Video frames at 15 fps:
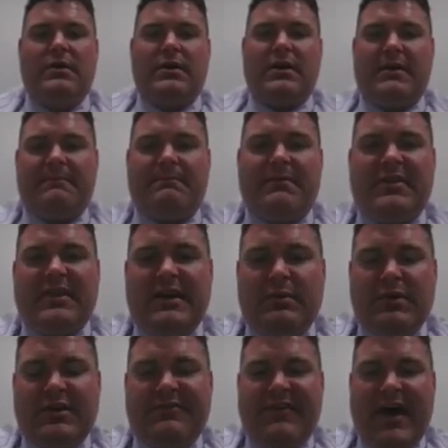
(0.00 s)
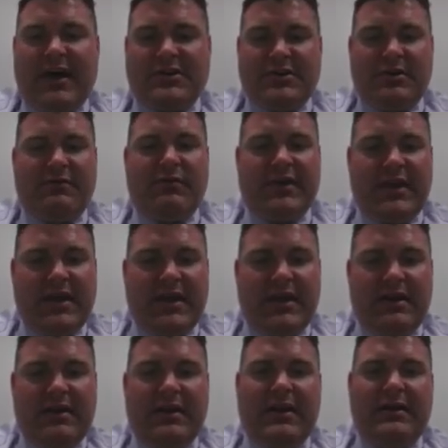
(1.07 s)
Okay, then we factor if we
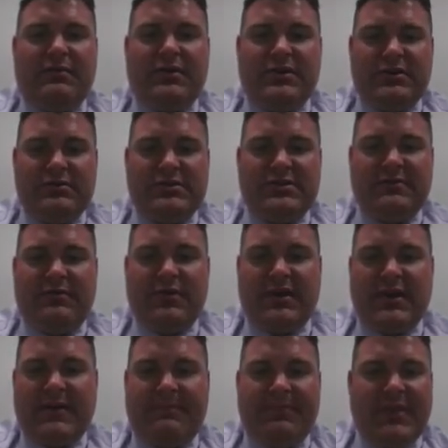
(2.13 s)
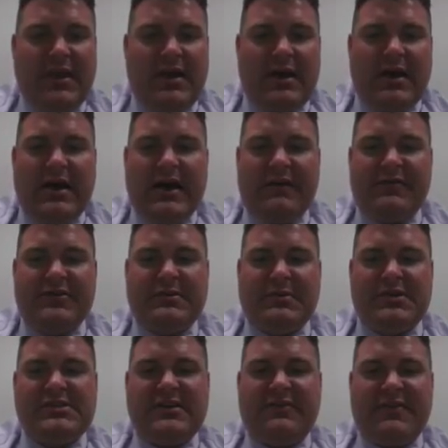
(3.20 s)
can and reduce if we can. For some
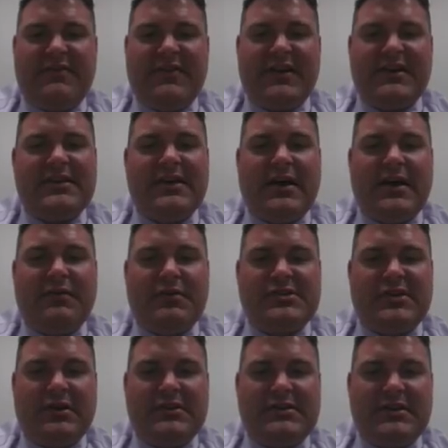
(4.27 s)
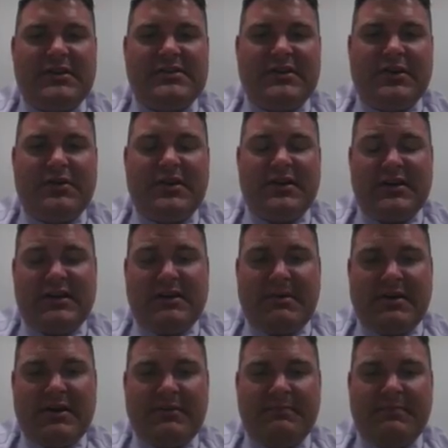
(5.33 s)
reason, if f of a results in a 0 in the
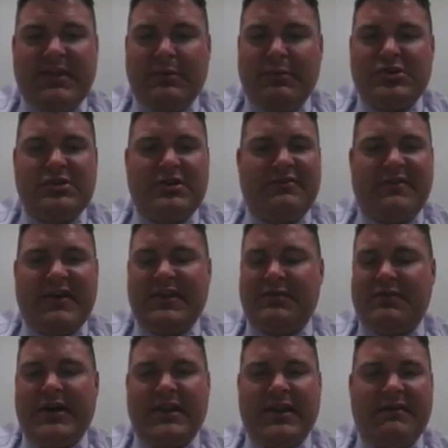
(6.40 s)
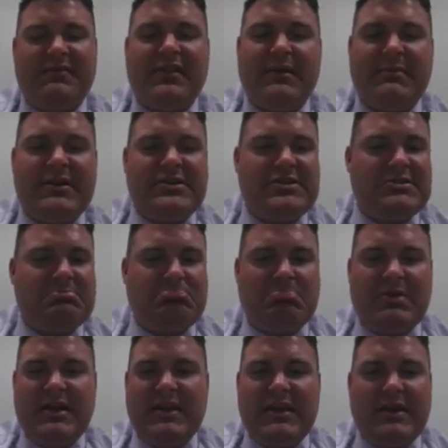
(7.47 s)
denominator, then we're just going to find the right and the left limits,
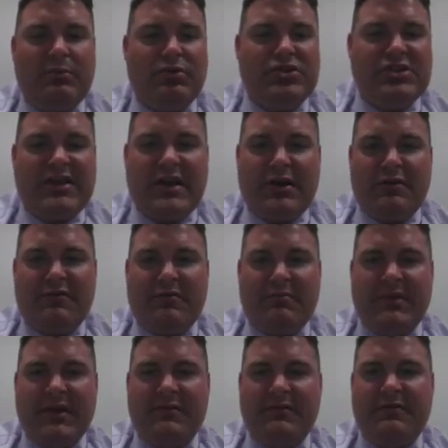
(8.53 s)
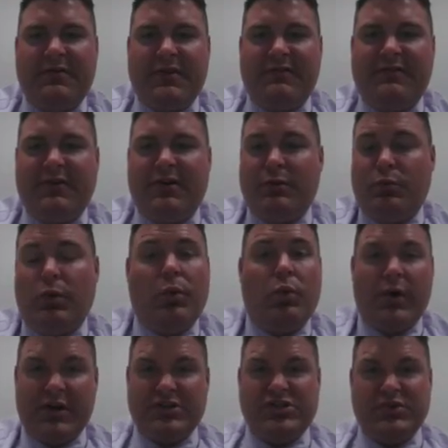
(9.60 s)
and then we'll just kind of go from there. For what
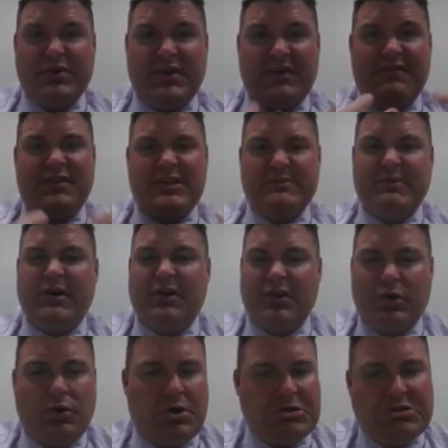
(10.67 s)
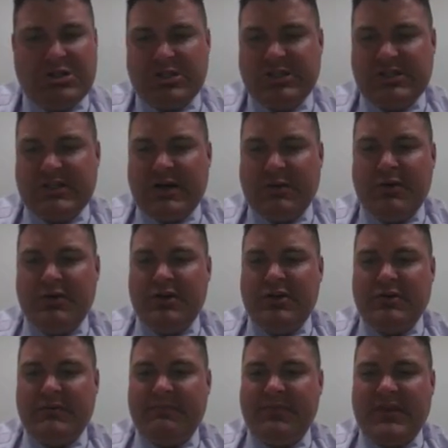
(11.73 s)
we're doing for this part of the course, this is how we're going to do
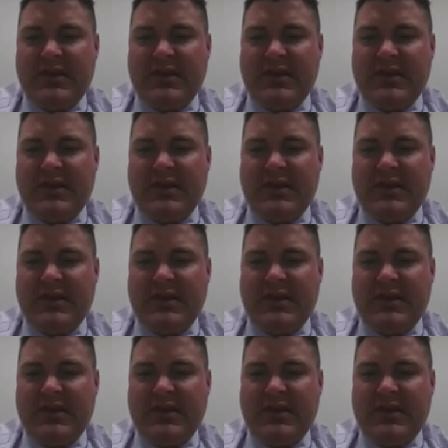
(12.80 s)
it.